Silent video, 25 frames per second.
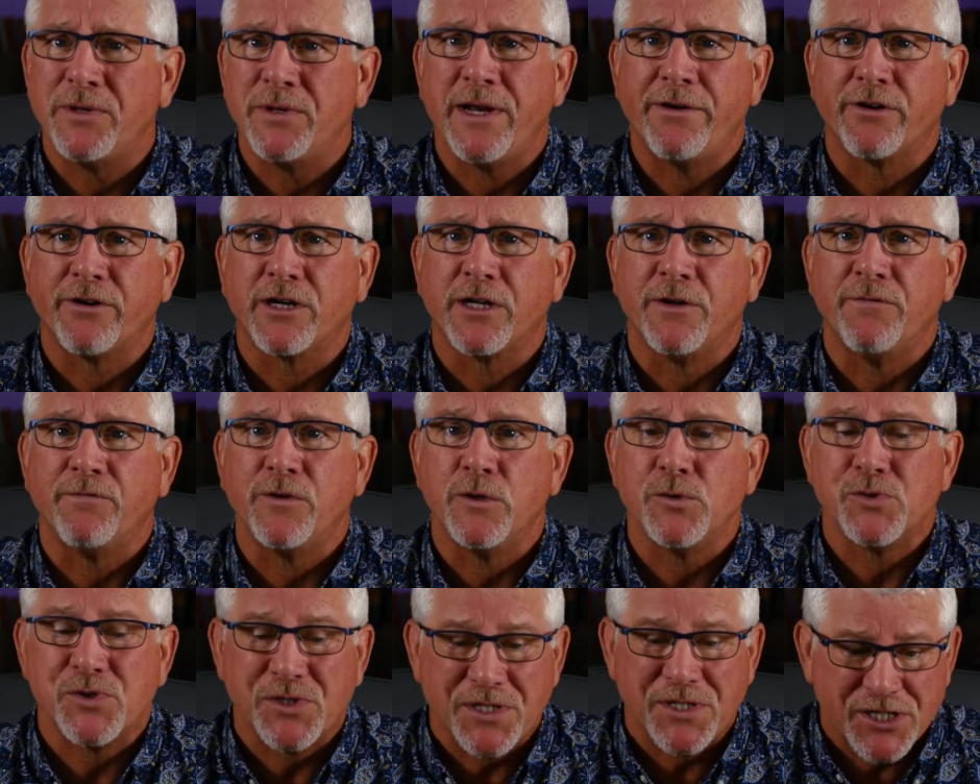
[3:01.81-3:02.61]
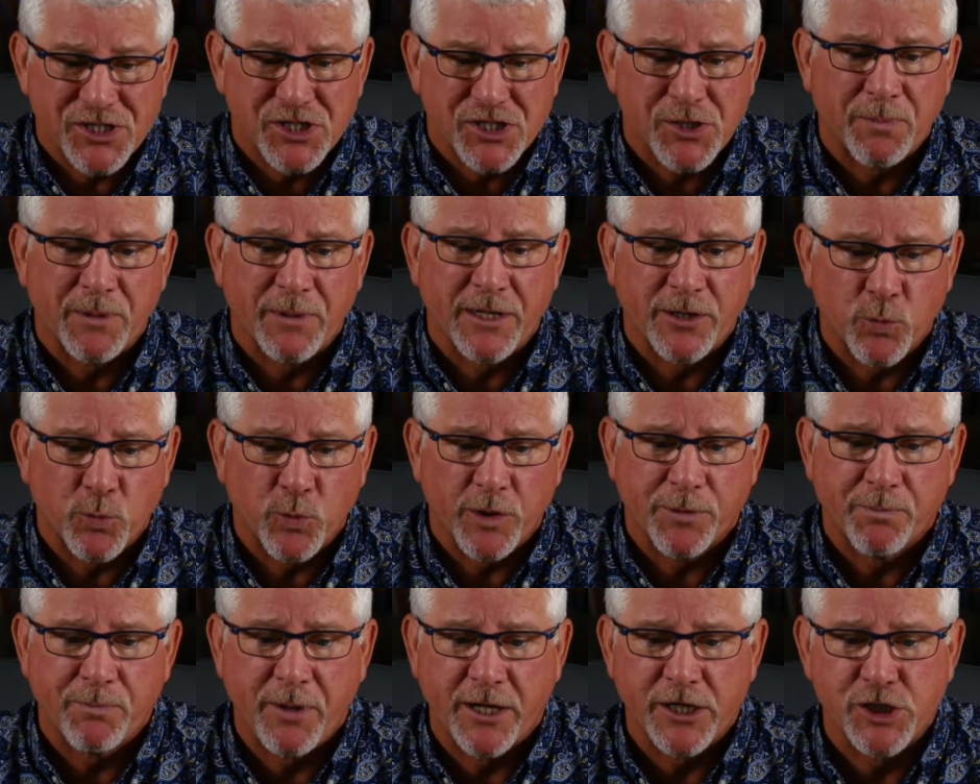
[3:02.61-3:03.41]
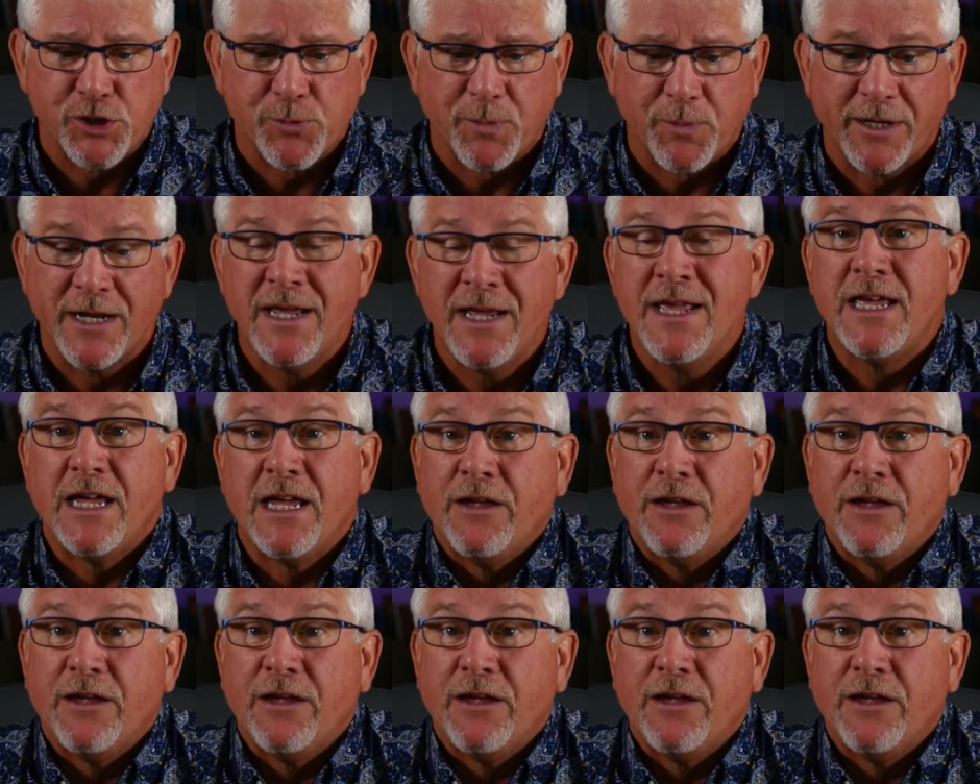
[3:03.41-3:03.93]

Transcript: ever confuse discipline with punishment.